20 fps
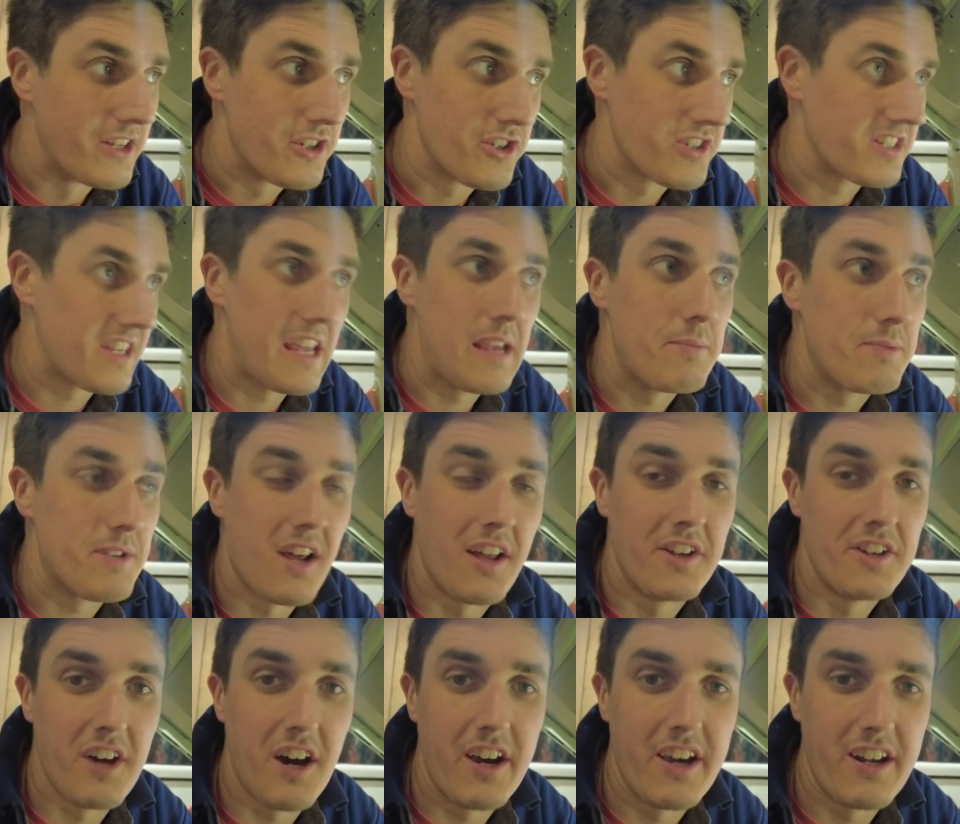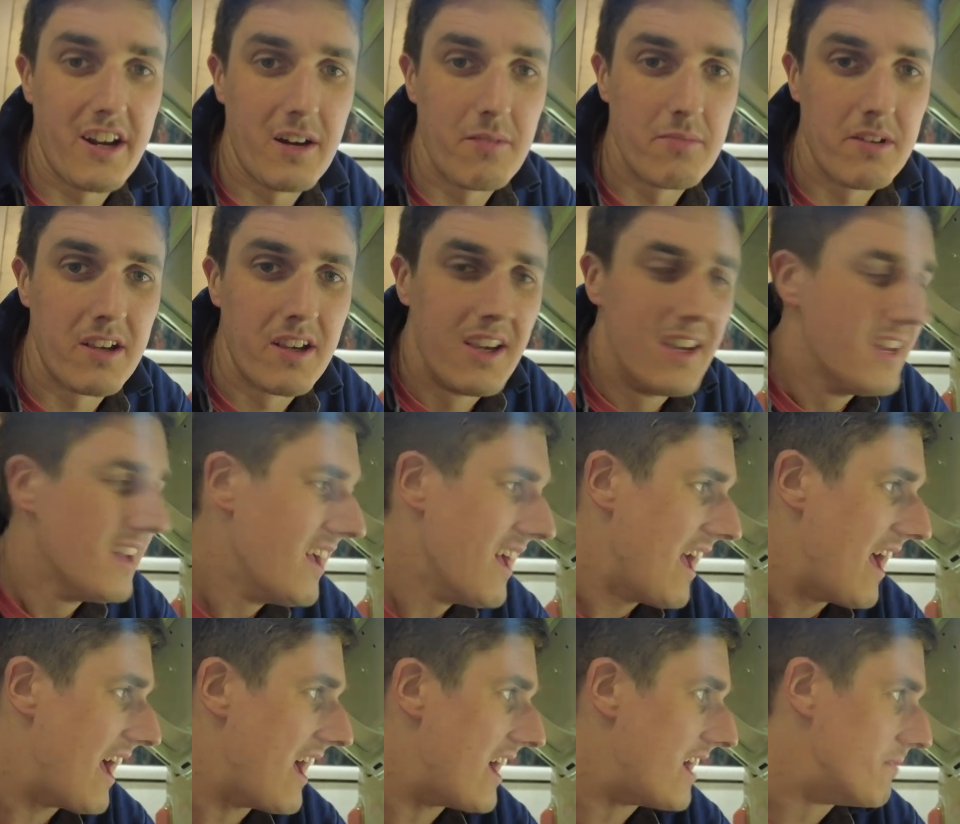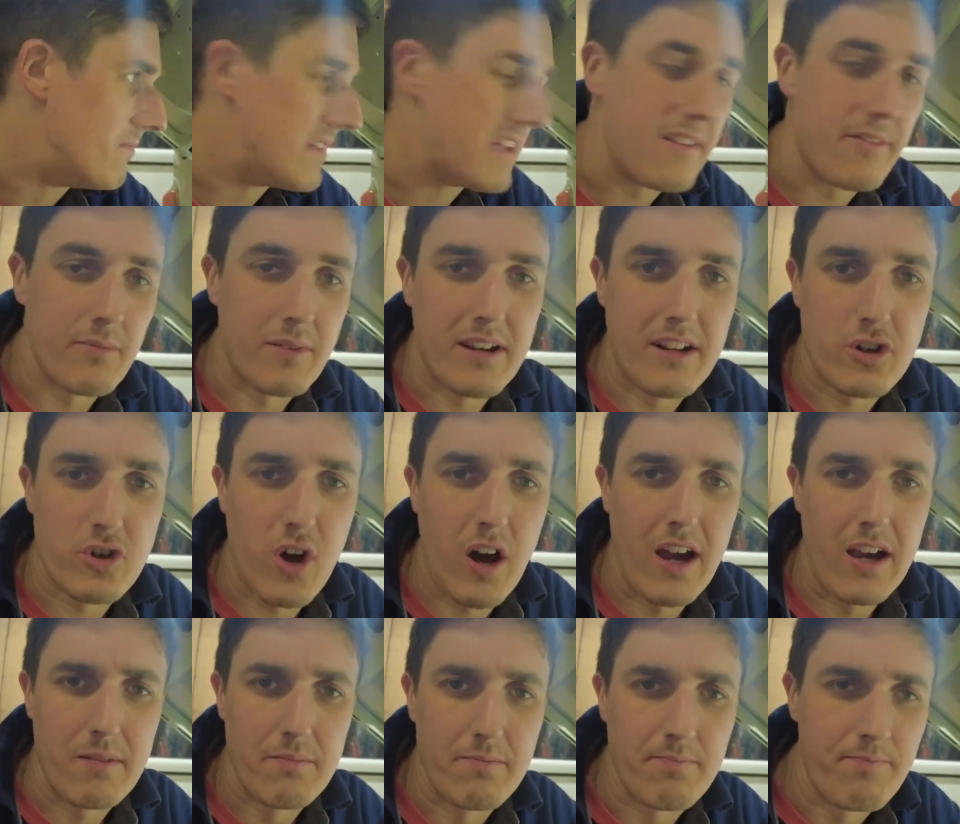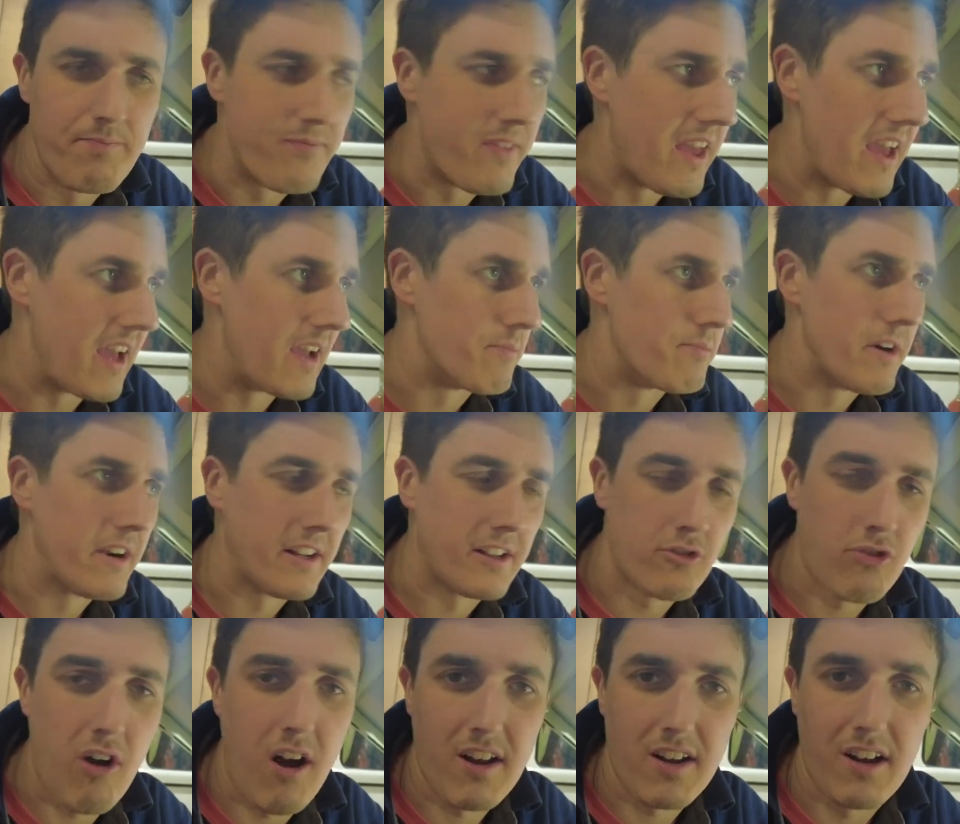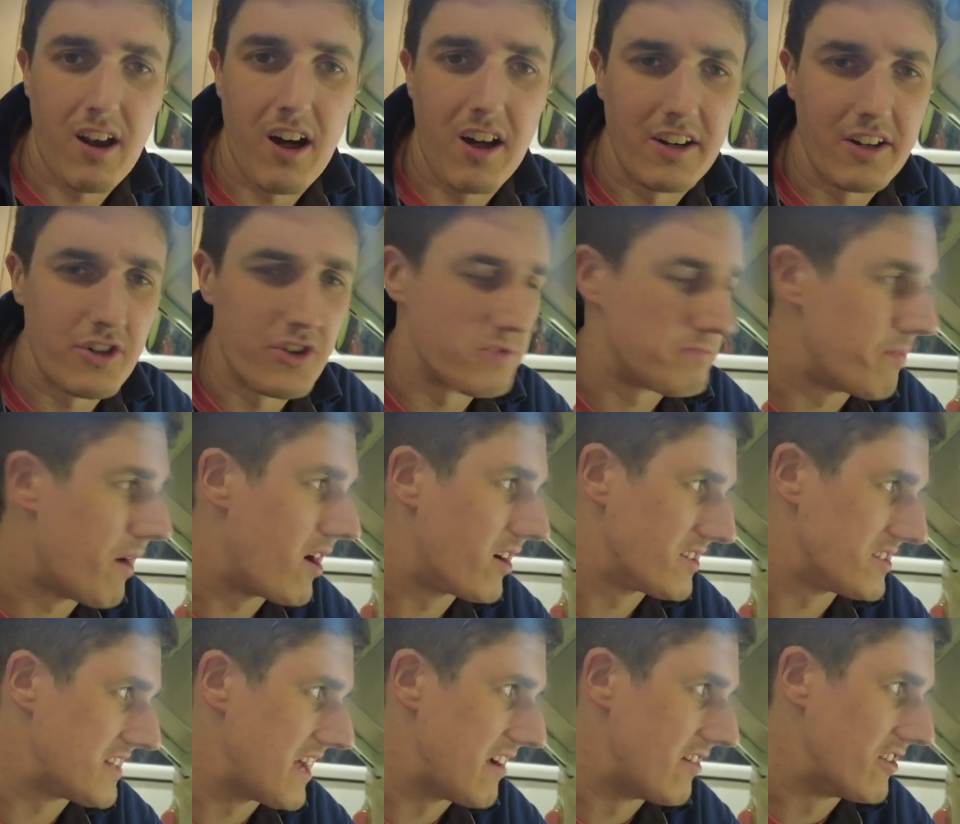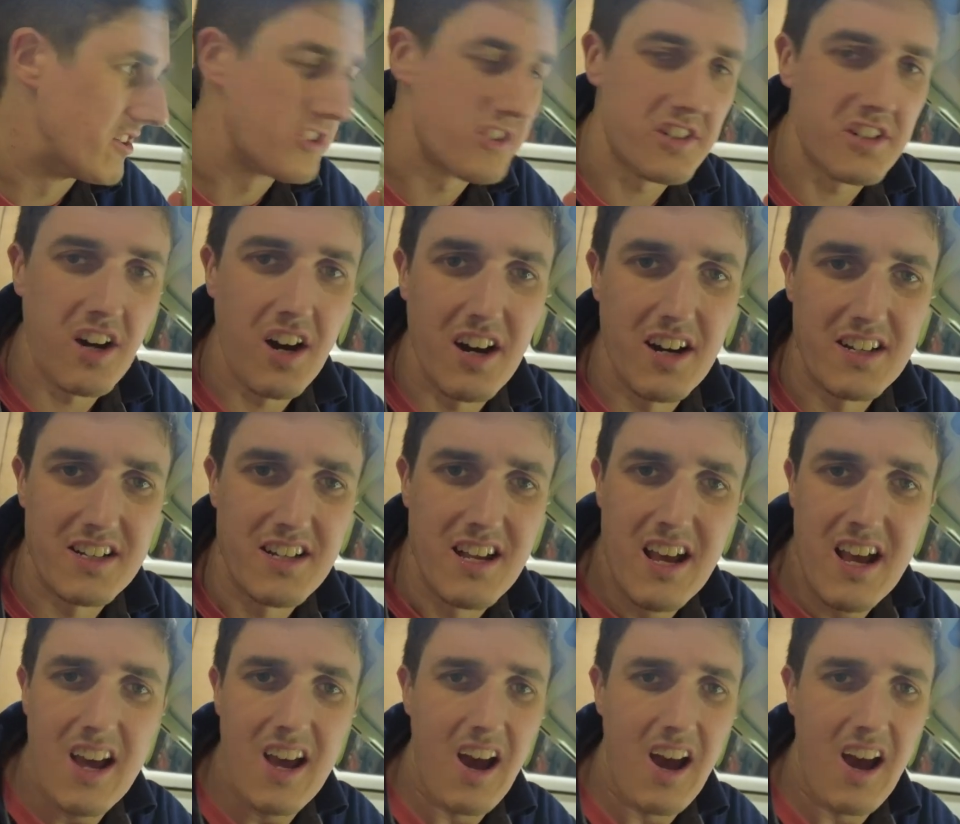It just keeps on dying on me. Um, even when you try and uh, bring the throttle on, it just bogs down and just dies.